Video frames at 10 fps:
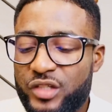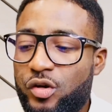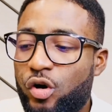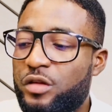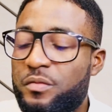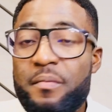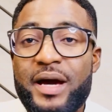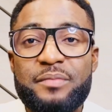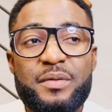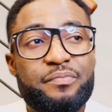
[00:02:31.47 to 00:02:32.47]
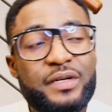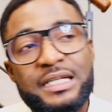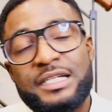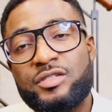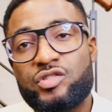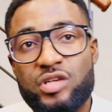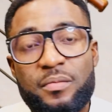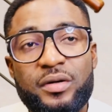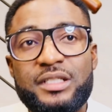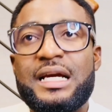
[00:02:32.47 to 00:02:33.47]
God might be bringing in
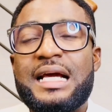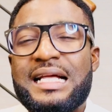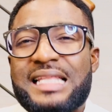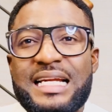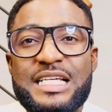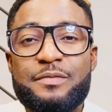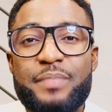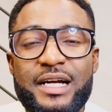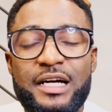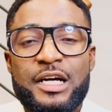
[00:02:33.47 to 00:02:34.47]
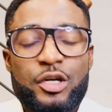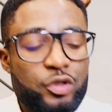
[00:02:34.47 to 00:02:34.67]
somebody that is better,